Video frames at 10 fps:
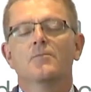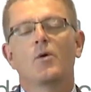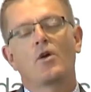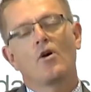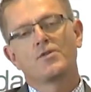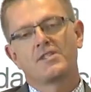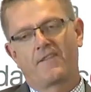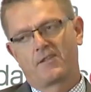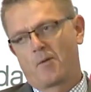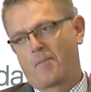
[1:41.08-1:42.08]
But we also
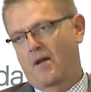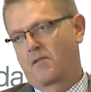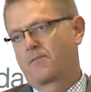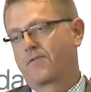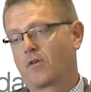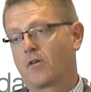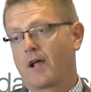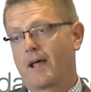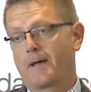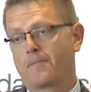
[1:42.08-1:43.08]
have to prepare them for
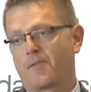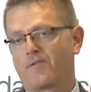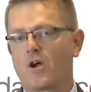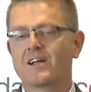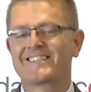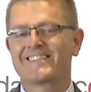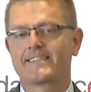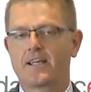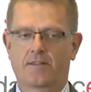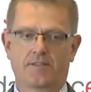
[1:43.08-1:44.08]

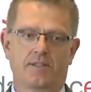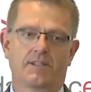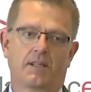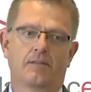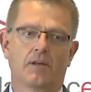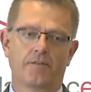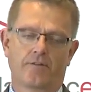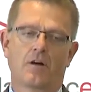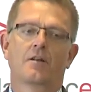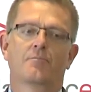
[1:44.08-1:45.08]
uncertainty and
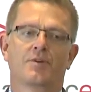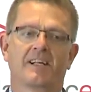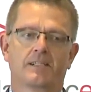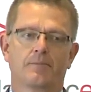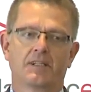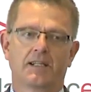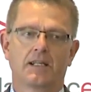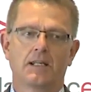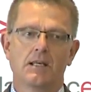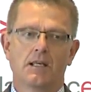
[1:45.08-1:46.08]
for
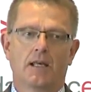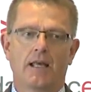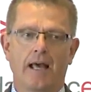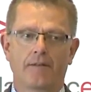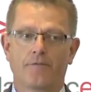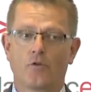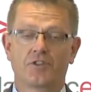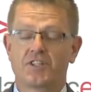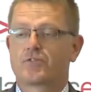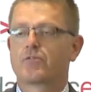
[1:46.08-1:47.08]
unpredictability and for
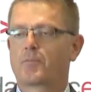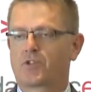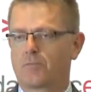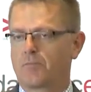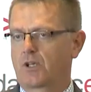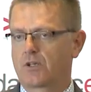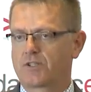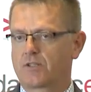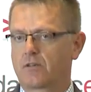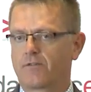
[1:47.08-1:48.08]
disruption,
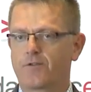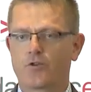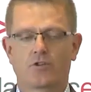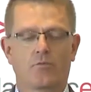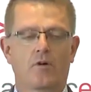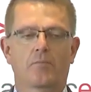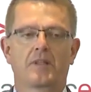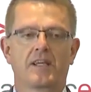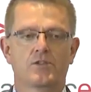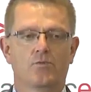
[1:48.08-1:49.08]
because the future
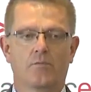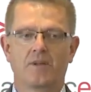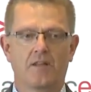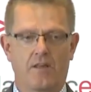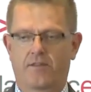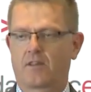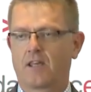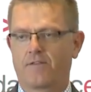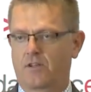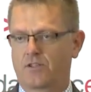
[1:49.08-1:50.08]
workplace will be nothing
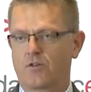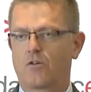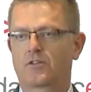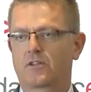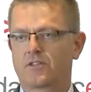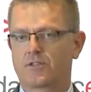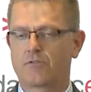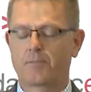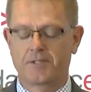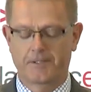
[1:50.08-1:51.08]
if it is not
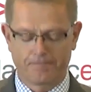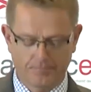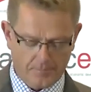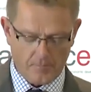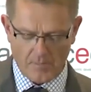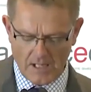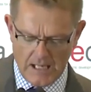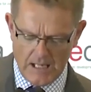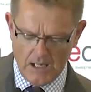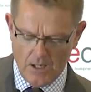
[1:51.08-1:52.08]
disrupted.
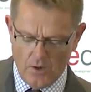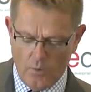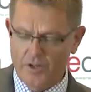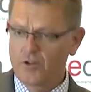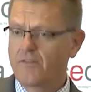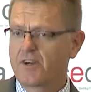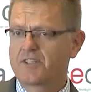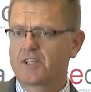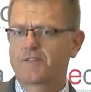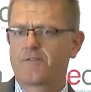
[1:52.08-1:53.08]
What are
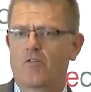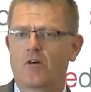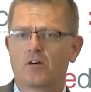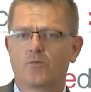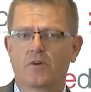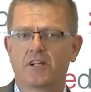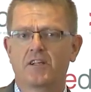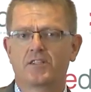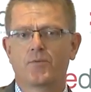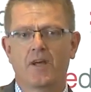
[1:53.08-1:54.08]
universities for? We're
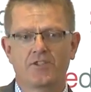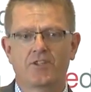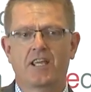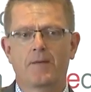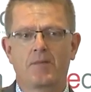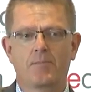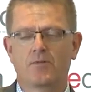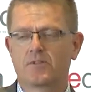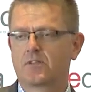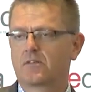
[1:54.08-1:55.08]
here to educate
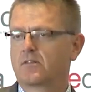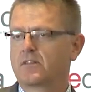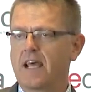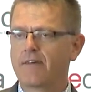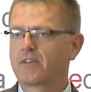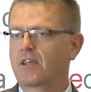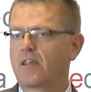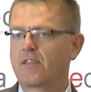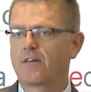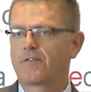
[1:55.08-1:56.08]
people to
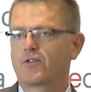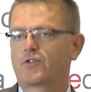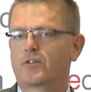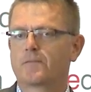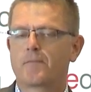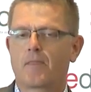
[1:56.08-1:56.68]
navigate that future.